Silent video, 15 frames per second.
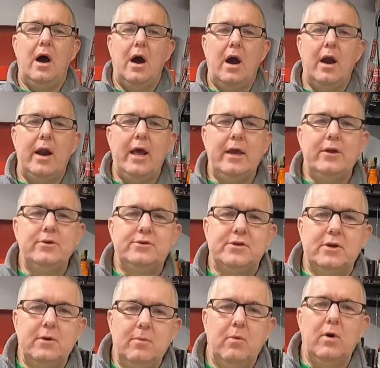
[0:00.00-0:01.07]
All right, hey
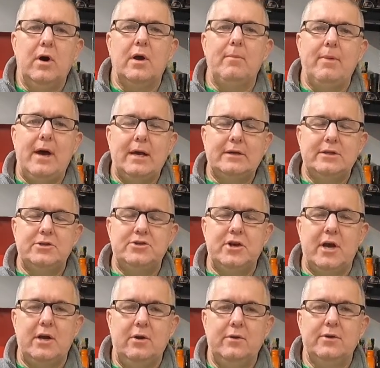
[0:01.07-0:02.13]
YouTube, welcome back to the
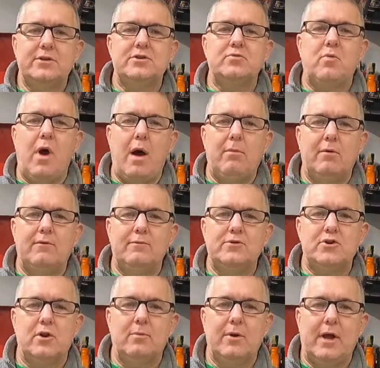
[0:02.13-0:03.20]
channel. This is Robert from
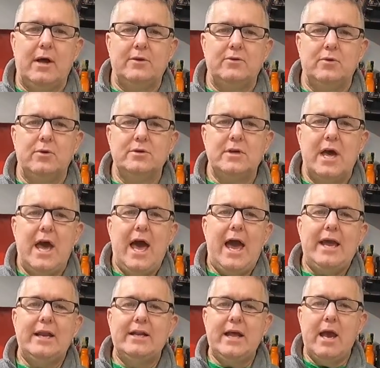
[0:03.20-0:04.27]
Sherburne Outdoors.
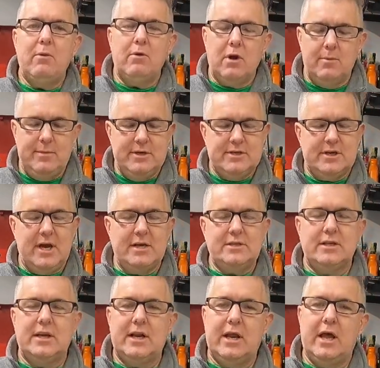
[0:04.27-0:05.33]
Hey, today we're going to be
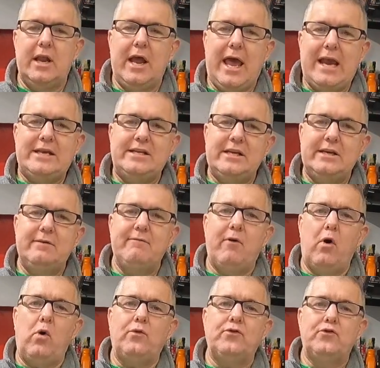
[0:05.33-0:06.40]
discussing an 18
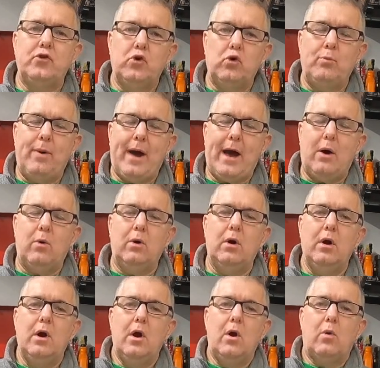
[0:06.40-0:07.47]
volt dual power
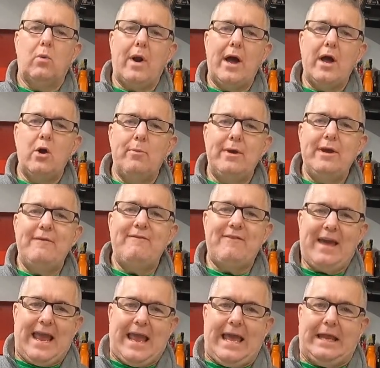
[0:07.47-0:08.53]
Ryobi
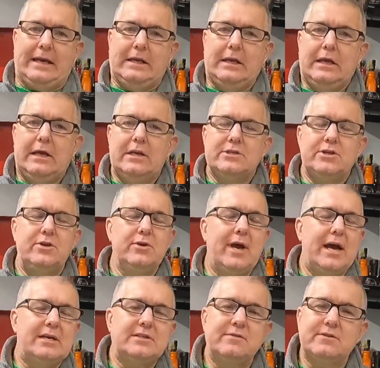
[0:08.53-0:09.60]
fan. So you
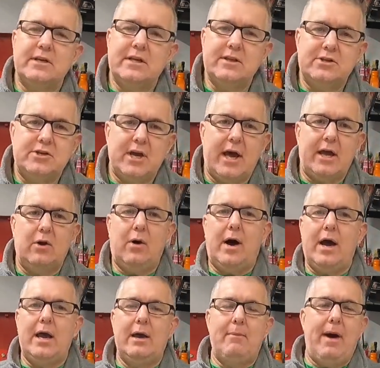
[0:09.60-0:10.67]
guys have seen the channel.
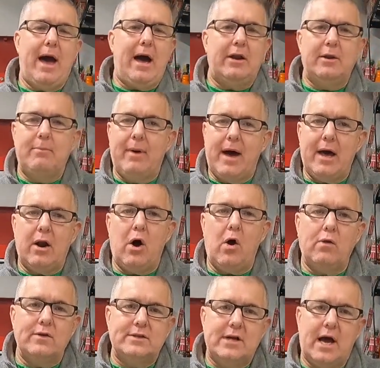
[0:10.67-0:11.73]
I am out and about all
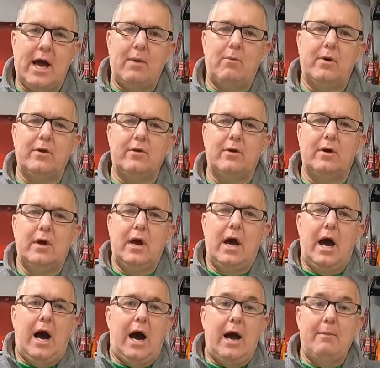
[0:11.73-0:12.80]
the time, whether
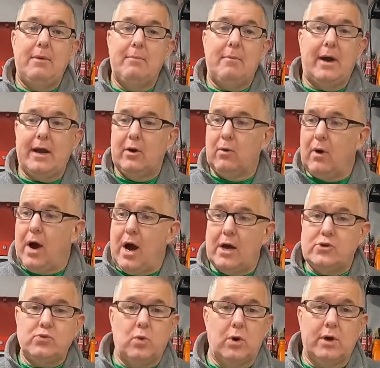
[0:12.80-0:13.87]
I'm in my
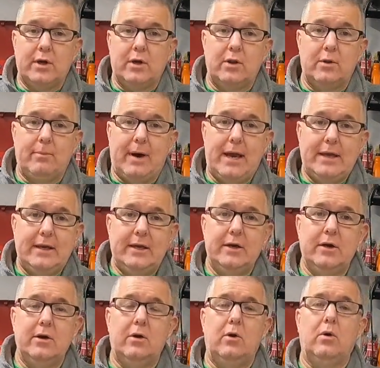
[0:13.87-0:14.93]
garage working on the bike
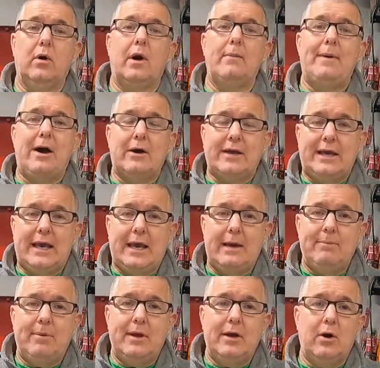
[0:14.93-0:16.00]
here, or I'm out
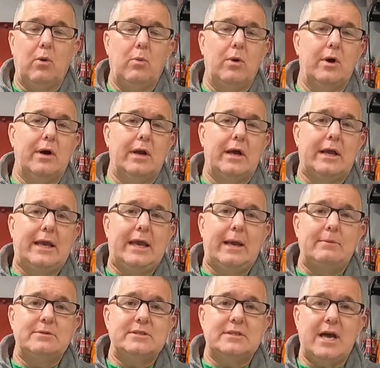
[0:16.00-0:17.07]
camping, or we're at a
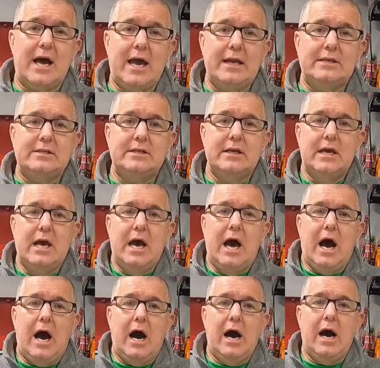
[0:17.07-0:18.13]
campsite.
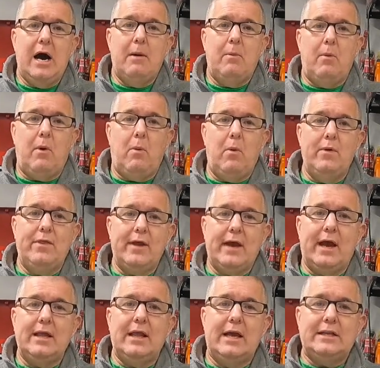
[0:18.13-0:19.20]
One thing
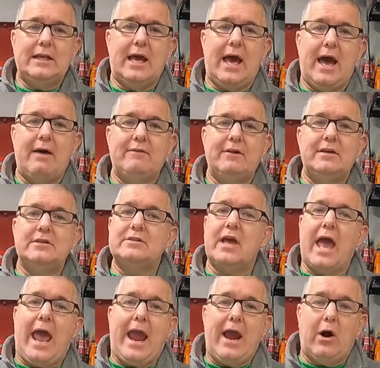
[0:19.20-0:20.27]
I like to have is
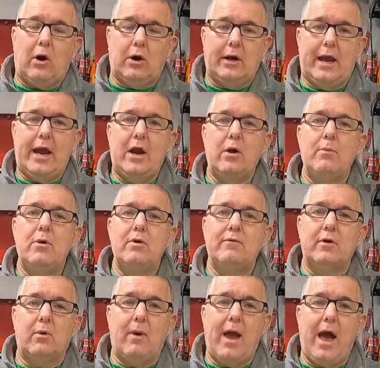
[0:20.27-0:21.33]
air
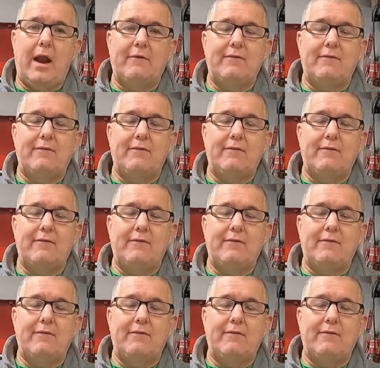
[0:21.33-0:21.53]
moving around.